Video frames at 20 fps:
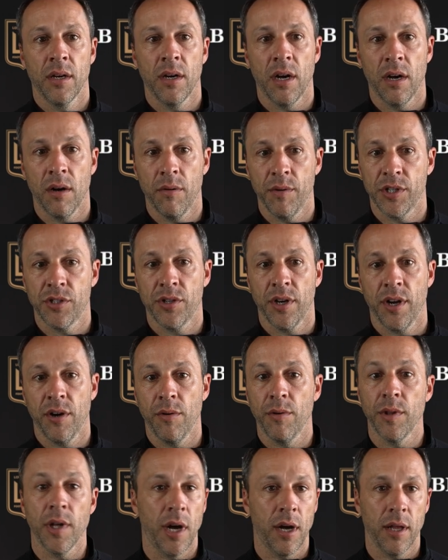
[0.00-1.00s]
always try to do
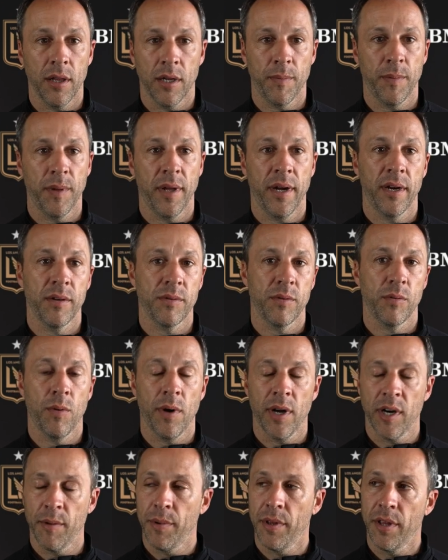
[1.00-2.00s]
with all our players. We
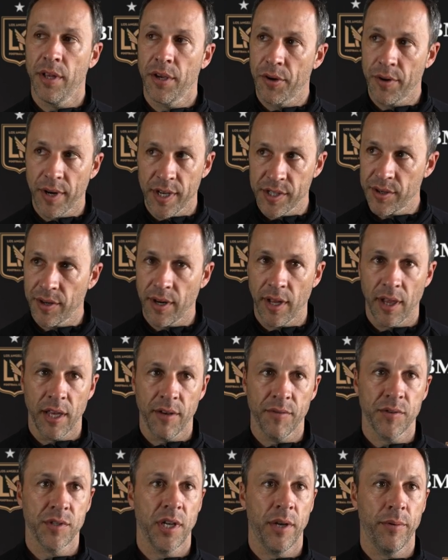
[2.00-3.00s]
want to be the aggressor at
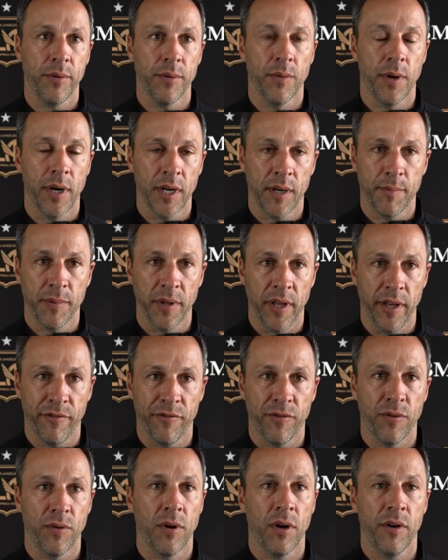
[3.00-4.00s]
LAFC. We want to play
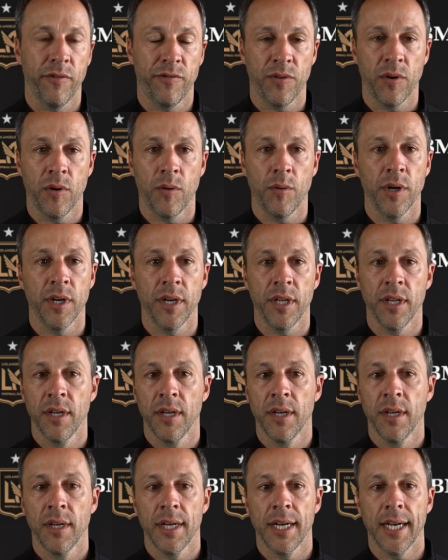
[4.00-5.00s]
fo uh, forward,
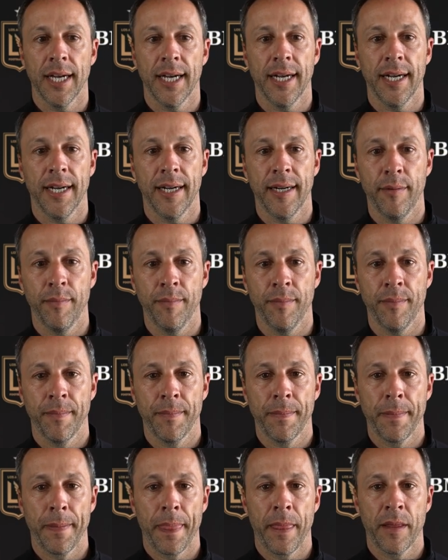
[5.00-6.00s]
um,
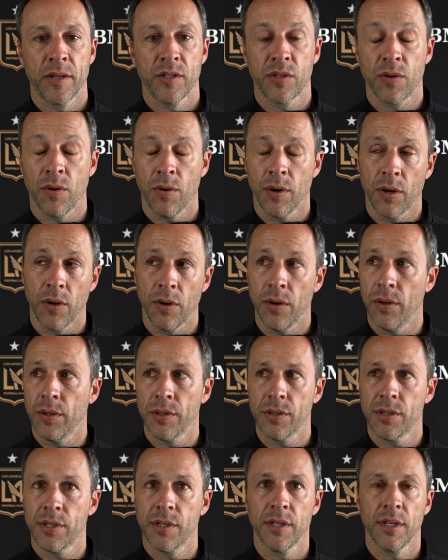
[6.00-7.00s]
score
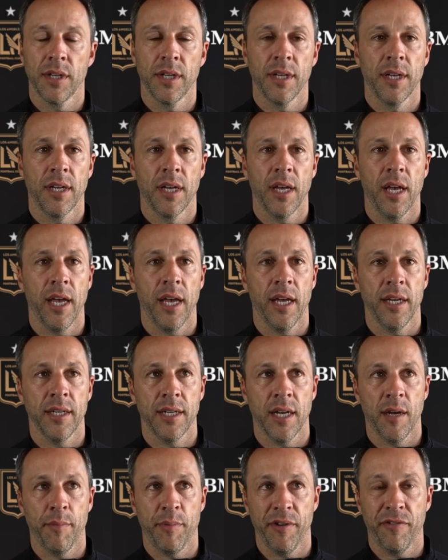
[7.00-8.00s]
goals, and
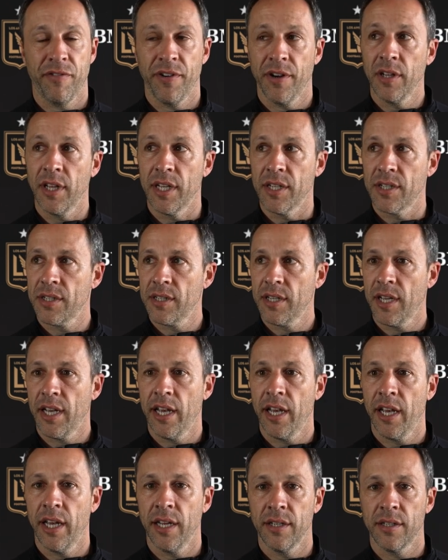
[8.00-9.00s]
uh, be fearless.
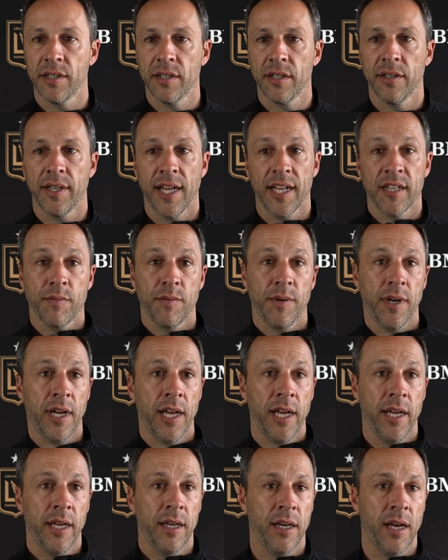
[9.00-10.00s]
And that's what
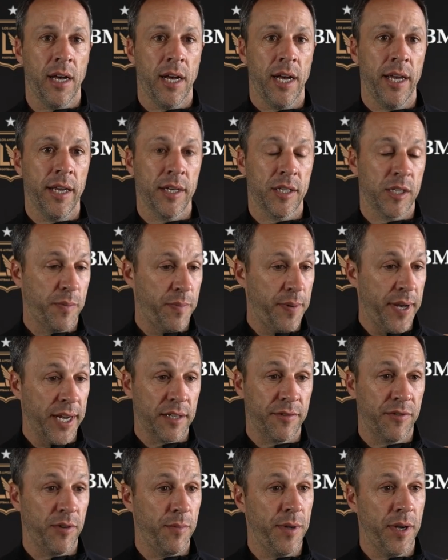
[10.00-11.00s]
I, I
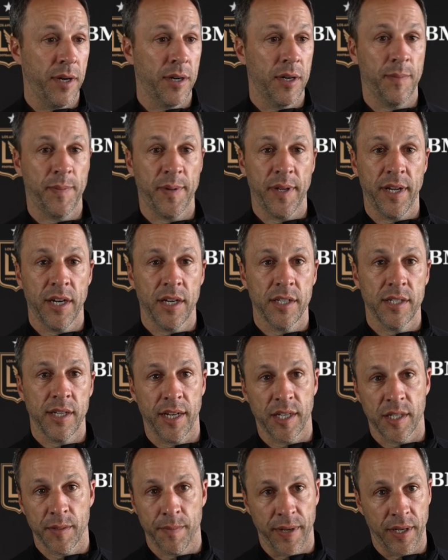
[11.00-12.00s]
expect from younger players.
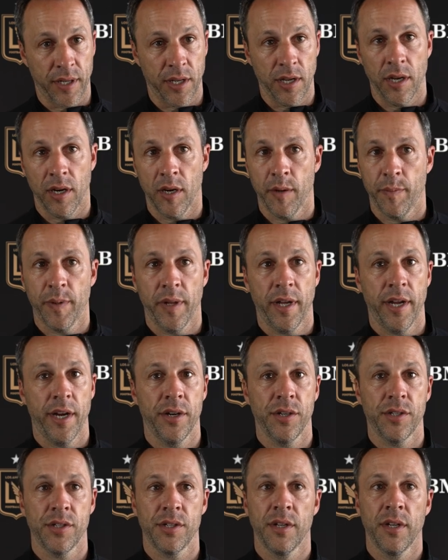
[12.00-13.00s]
I expect younger
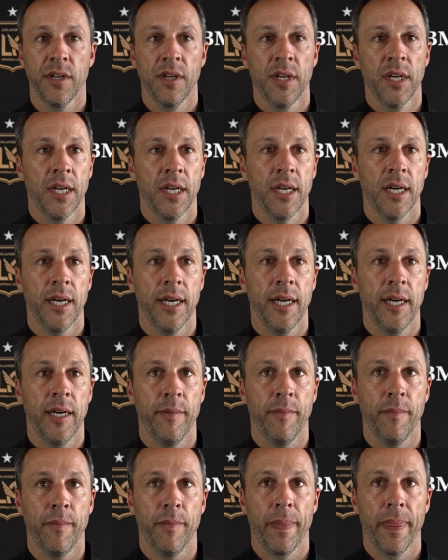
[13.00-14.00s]
players
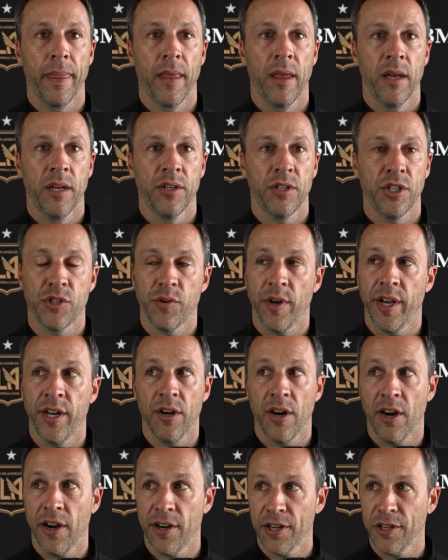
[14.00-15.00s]
um, to train
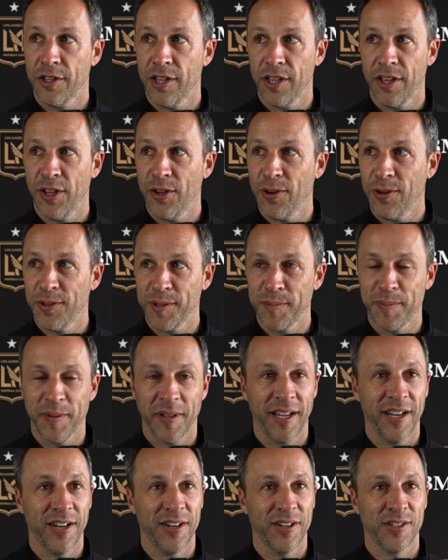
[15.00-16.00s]
harder than the older
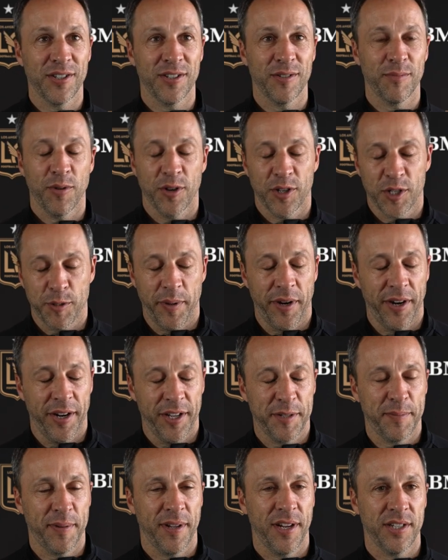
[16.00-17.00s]
players, more
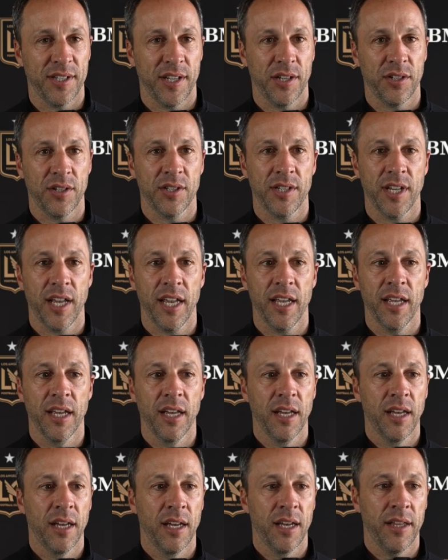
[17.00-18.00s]
experienced players, I should say.
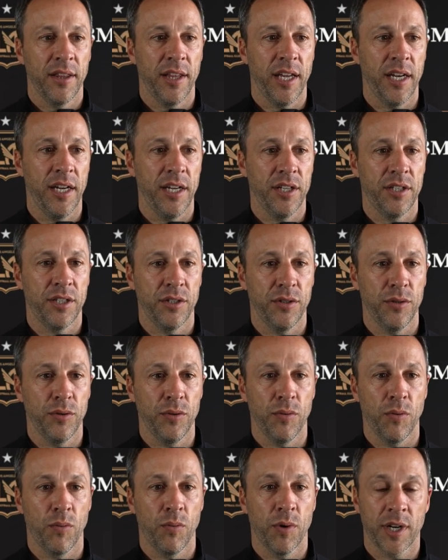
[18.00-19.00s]
They need
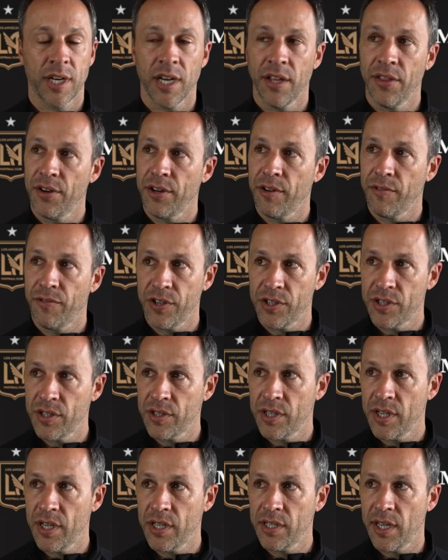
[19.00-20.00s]
to work on their
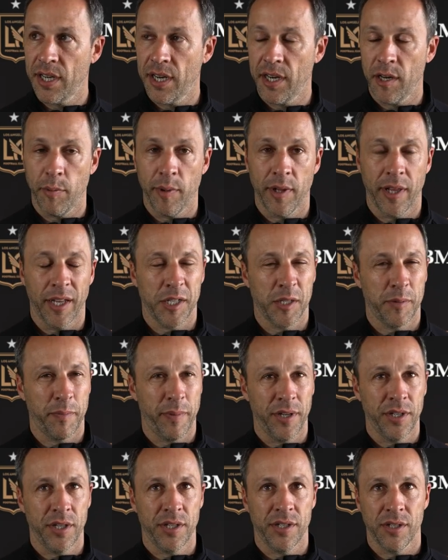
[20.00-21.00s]
deficiencies. They need to be like
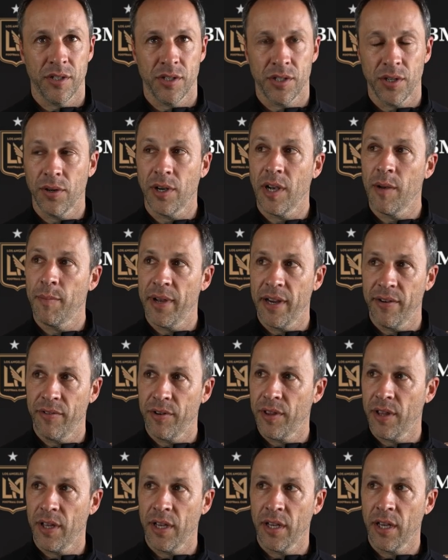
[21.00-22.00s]
sponges and soak up
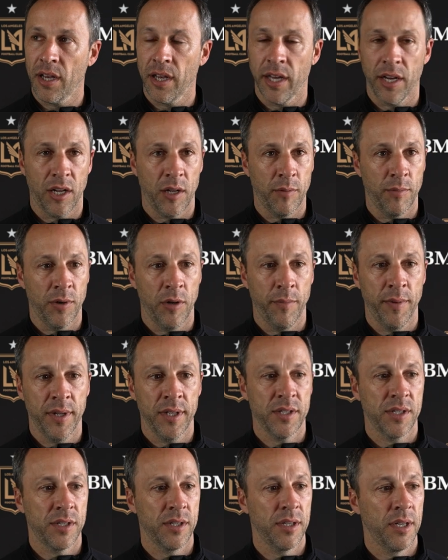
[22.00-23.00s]
everything at all
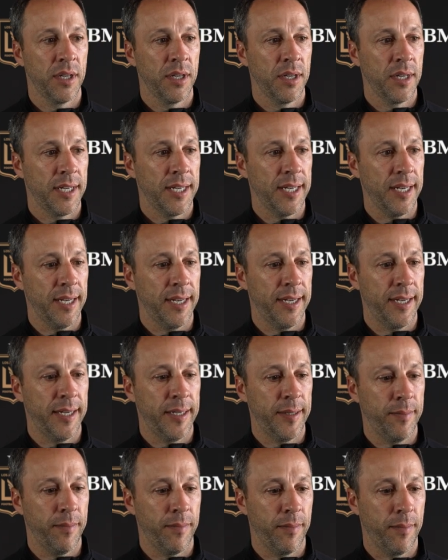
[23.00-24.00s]
moments
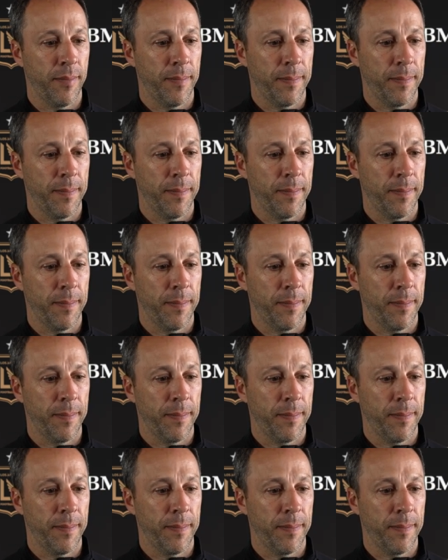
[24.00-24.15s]
um,